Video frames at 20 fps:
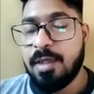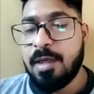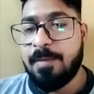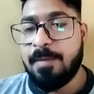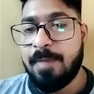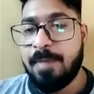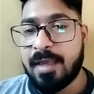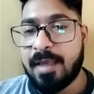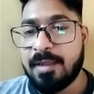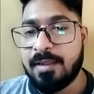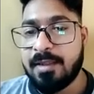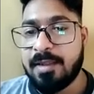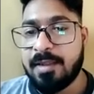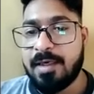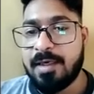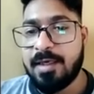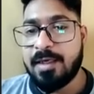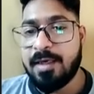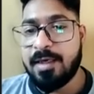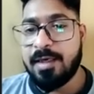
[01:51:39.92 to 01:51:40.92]
back in the
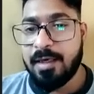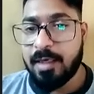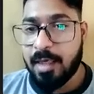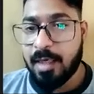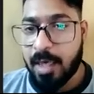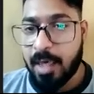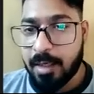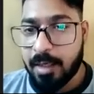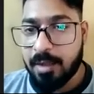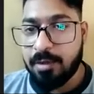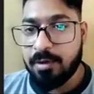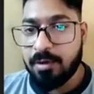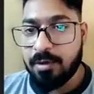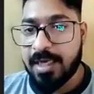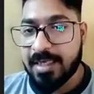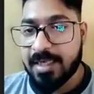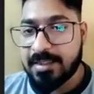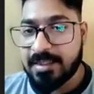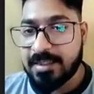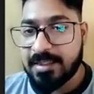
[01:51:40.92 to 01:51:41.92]
day, and it looked
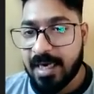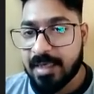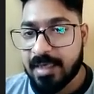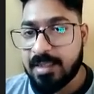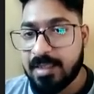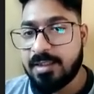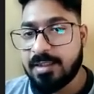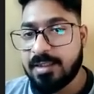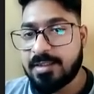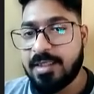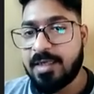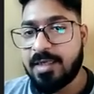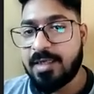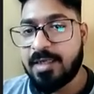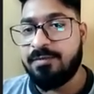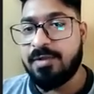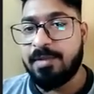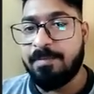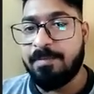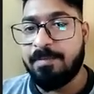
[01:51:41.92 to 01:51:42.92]
exactly the same
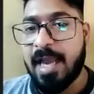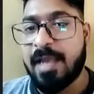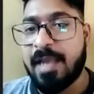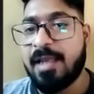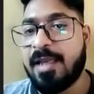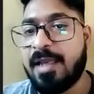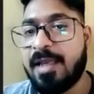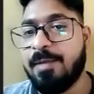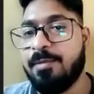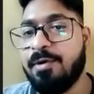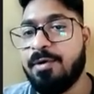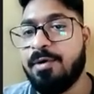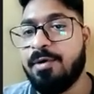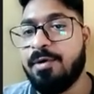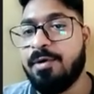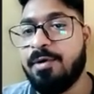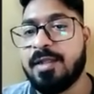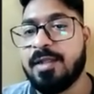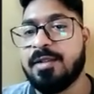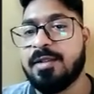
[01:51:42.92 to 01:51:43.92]
with the black
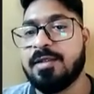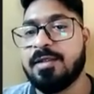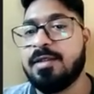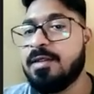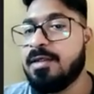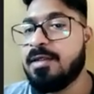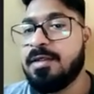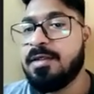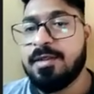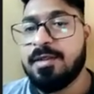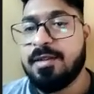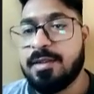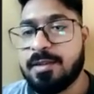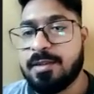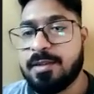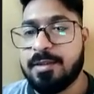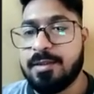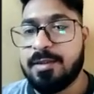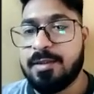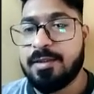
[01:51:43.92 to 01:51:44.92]
keyboard and the,
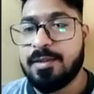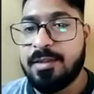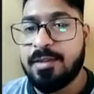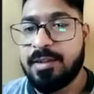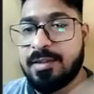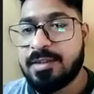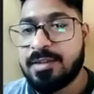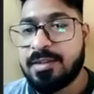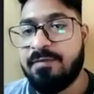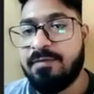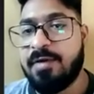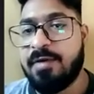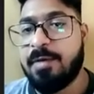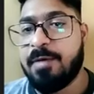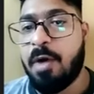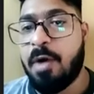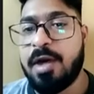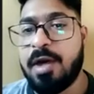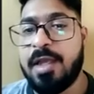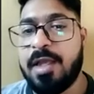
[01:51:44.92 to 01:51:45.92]
you know, the silver
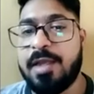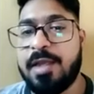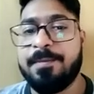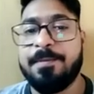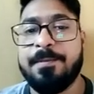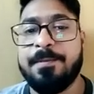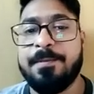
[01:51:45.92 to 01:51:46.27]
body.